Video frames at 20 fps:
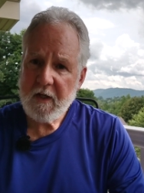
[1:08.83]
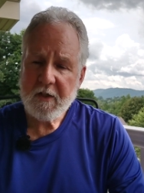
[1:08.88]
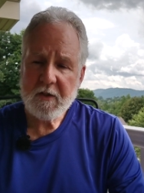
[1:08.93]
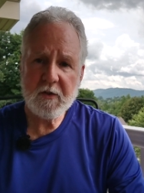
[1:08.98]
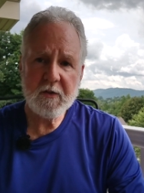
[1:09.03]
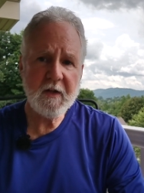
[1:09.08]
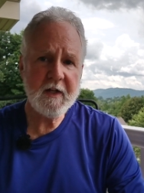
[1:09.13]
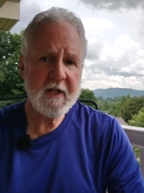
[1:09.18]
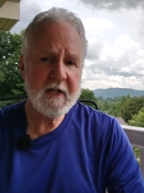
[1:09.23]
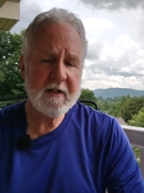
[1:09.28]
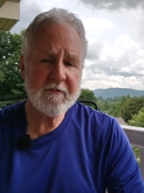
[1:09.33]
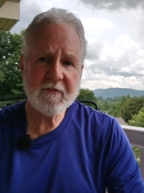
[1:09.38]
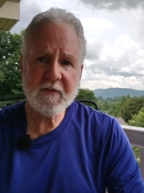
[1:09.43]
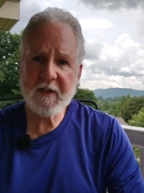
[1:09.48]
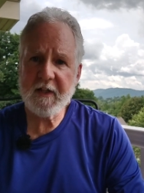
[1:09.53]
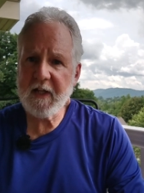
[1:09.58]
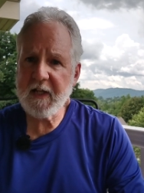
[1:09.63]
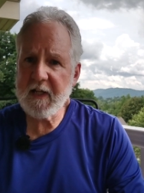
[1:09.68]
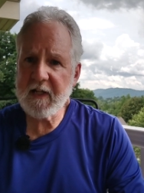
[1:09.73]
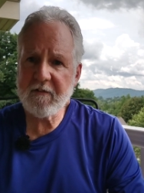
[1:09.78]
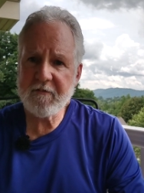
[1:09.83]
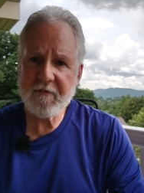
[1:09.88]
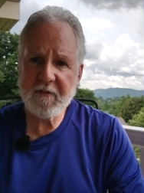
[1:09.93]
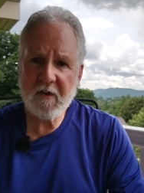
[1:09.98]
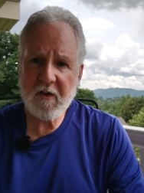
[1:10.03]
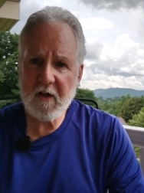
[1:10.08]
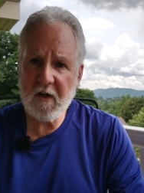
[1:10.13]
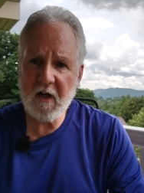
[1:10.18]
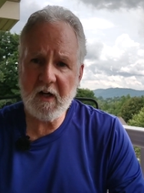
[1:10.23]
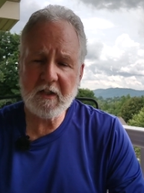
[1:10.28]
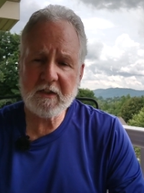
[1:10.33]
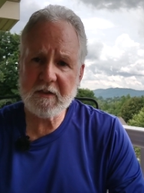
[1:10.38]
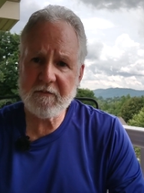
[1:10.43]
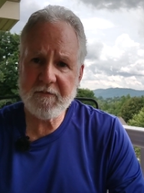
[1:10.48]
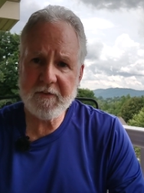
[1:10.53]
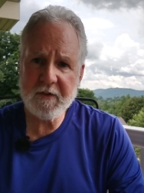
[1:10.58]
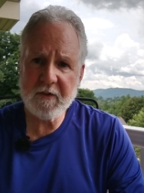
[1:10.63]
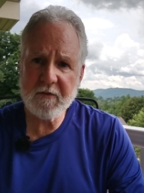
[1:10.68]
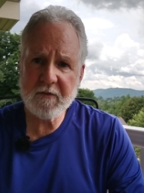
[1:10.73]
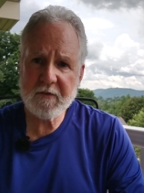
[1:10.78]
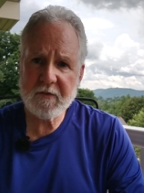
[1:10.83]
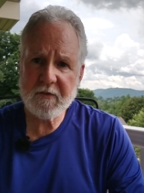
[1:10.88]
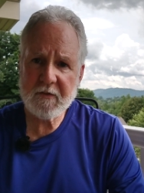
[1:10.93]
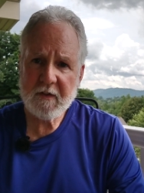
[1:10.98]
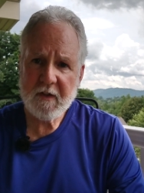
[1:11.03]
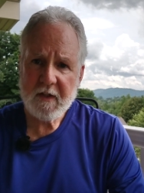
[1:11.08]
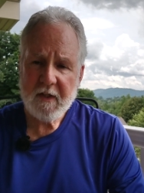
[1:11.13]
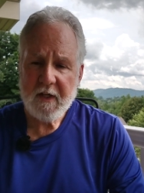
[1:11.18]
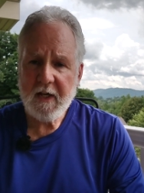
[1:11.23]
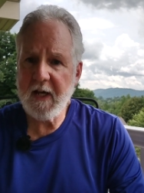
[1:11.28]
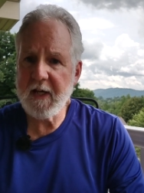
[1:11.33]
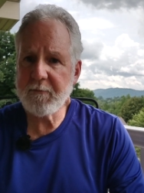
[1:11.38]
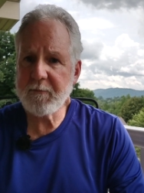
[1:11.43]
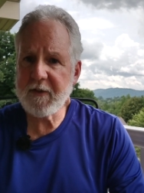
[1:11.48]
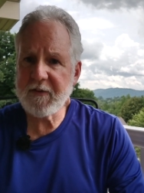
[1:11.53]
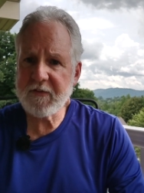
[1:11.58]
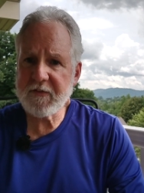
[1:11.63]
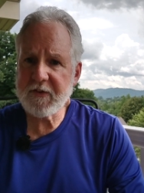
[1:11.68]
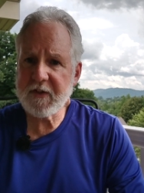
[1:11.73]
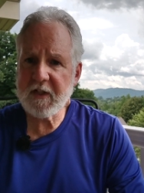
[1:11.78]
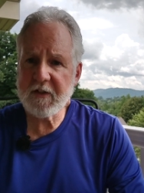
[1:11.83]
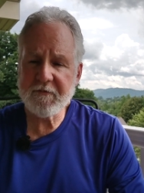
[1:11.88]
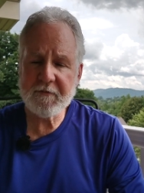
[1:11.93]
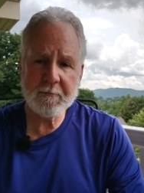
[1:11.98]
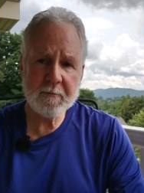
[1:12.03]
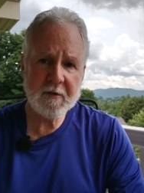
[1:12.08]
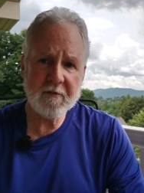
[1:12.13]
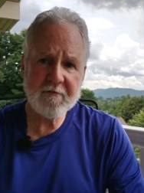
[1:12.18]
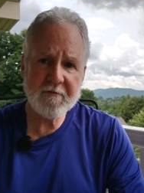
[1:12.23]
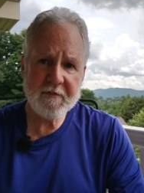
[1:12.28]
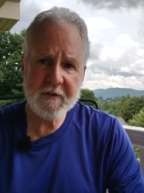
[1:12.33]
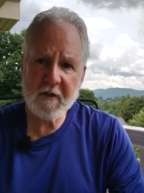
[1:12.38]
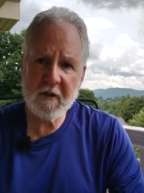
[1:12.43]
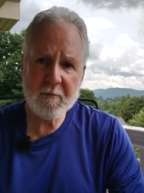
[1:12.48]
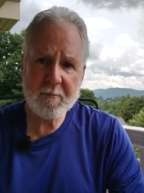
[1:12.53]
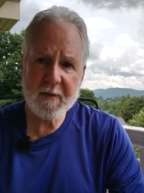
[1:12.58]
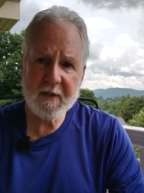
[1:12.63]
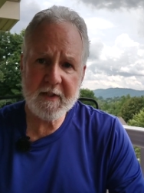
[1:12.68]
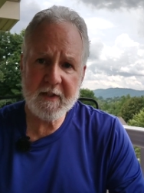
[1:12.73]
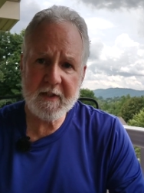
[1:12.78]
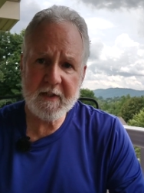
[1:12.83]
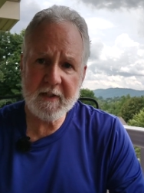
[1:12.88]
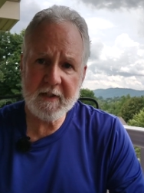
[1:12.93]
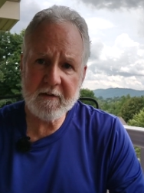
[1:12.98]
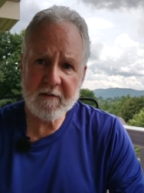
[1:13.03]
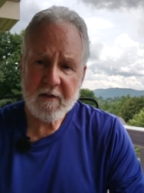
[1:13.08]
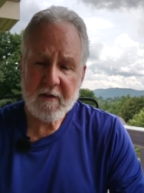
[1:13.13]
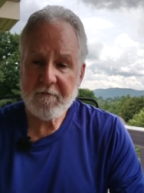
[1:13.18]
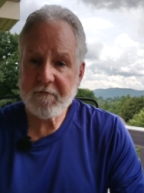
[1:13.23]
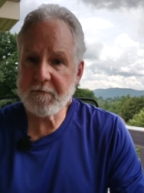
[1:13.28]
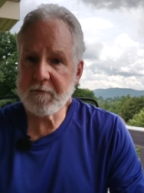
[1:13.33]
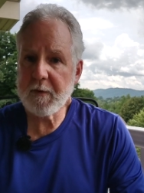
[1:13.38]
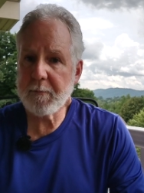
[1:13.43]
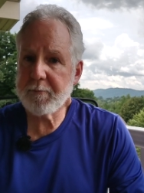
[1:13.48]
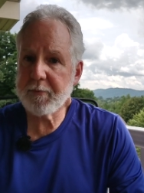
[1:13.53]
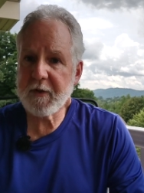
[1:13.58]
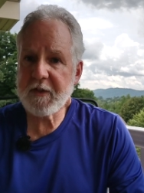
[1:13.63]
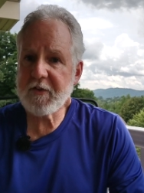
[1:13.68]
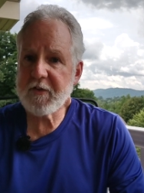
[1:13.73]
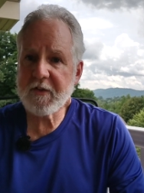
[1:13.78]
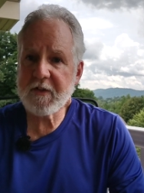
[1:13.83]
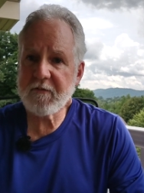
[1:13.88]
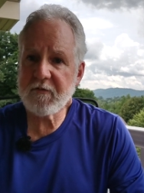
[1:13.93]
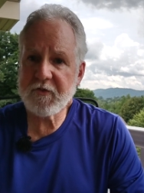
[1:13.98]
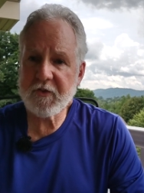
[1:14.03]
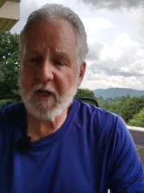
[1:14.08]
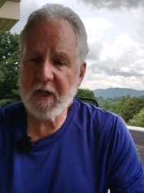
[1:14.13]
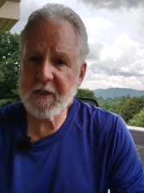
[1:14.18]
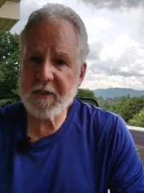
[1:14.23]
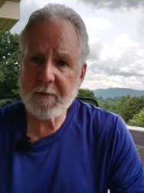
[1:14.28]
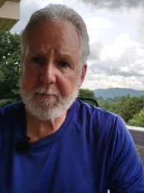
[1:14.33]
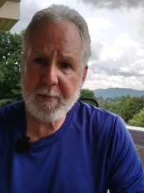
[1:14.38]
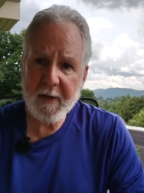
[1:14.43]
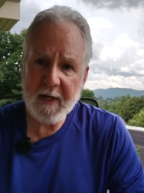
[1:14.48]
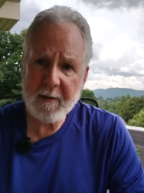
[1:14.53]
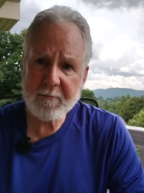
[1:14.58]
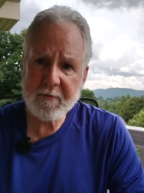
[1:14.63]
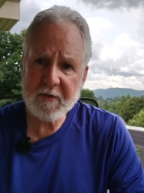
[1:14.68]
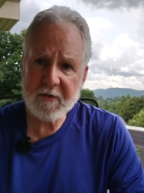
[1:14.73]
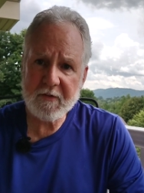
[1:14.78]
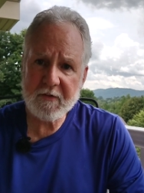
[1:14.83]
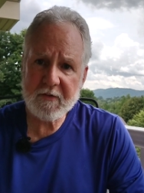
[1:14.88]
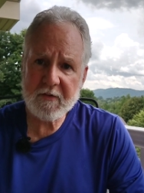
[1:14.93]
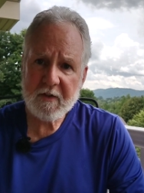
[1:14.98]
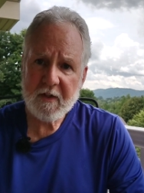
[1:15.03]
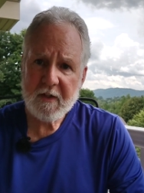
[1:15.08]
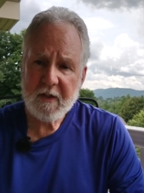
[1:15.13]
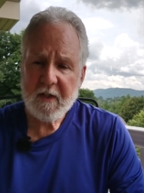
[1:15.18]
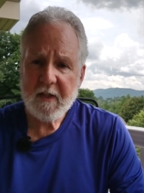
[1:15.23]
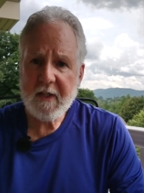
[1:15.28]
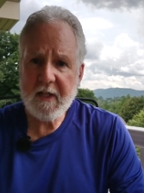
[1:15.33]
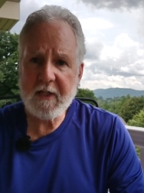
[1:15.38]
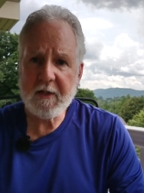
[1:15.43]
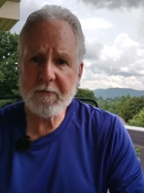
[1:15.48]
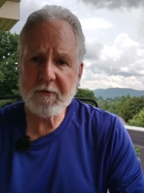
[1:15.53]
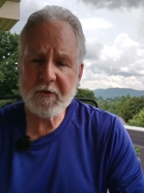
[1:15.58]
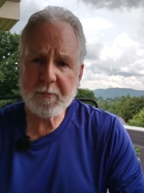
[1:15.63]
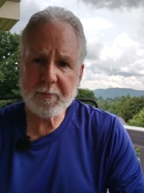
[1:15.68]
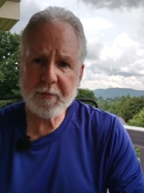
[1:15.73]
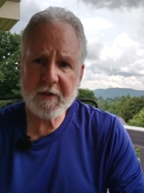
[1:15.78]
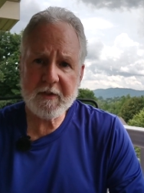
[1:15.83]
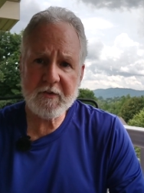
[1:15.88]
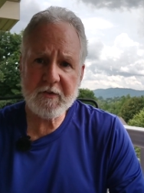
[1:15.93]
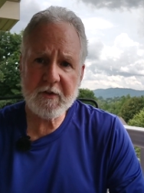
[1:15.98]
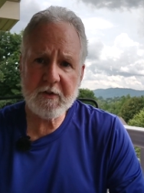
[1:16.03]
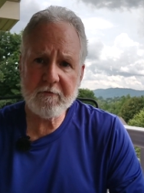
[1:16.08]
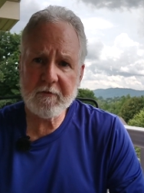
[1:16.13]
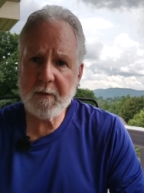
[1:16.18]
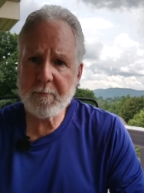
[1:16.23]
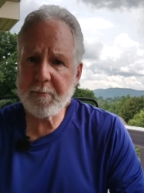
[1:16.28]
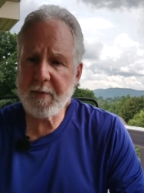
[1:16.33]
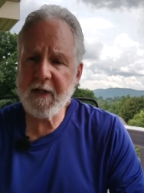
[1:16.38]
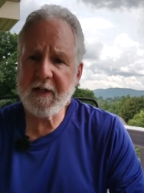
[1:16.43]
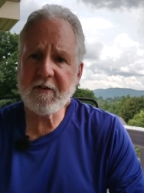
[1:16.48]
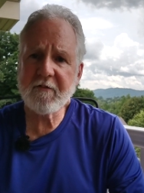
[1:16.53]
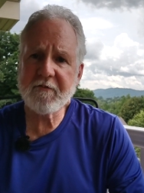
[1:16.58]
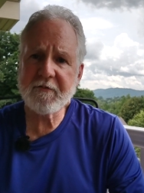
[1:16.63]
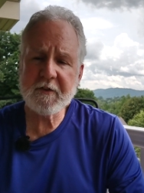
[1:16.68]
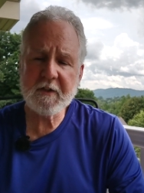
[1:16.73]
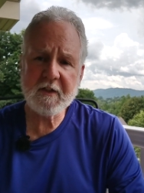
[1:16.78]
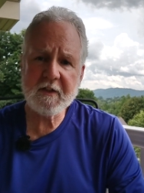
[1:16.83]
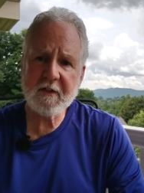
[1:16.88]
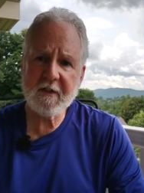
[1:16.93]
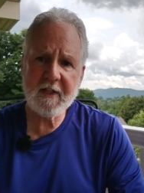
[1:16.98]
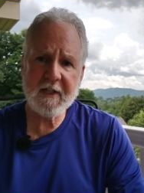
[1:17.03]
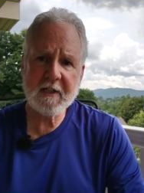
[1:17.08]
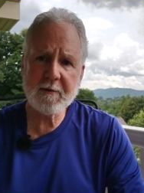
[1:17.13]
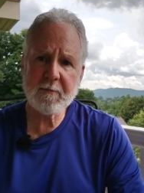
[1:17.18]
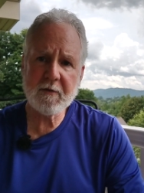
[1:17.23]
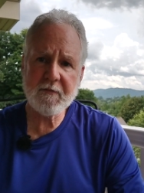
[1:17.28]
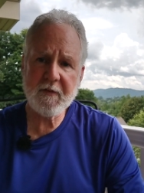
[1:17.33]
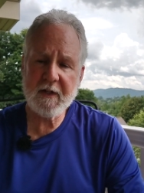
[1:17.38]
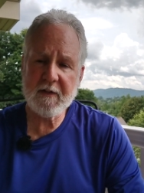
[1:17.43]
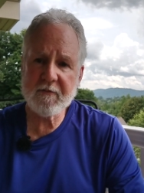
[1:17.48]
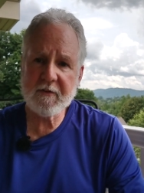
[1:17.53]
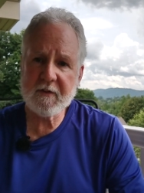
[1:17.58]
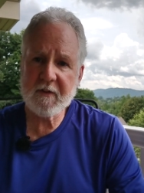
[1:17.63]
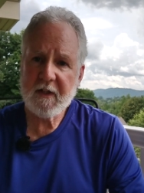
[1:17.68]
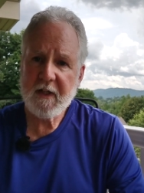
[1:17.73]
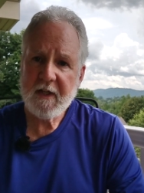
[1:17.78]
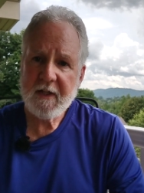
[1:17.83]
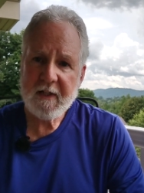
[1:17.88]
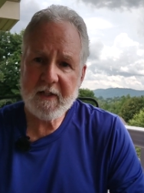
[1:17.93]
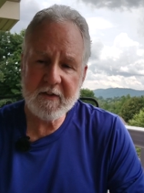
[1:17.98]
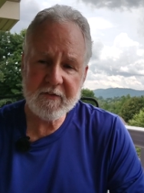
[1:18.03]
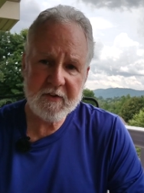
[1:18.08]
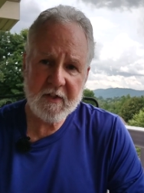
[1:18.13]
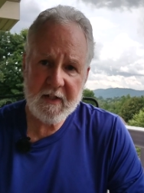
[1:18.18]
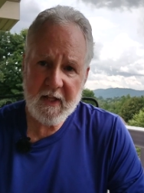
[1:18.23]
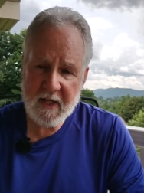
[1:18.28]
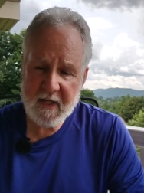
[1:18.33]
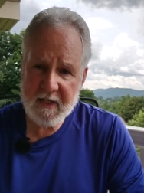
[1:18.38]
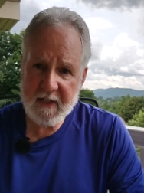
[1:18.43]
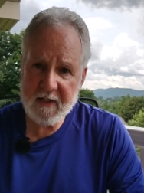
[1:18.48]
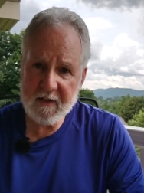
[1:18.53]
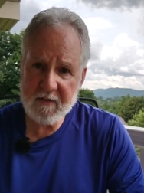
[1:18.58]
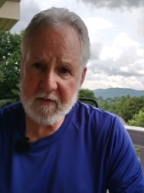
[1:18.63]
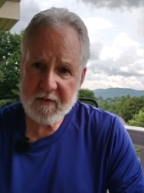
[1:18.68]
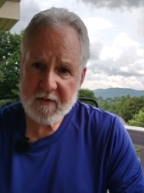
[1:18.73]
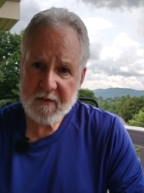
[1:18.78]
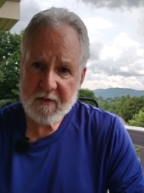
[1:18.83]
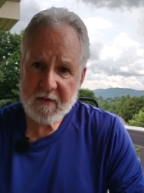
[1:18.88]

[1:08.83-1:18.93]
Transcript: You have to have all of those. And we see it from the very beginning, from the preaching of John the Baptist. He was preaching, Repent, for the kingdom of heaven is at hand.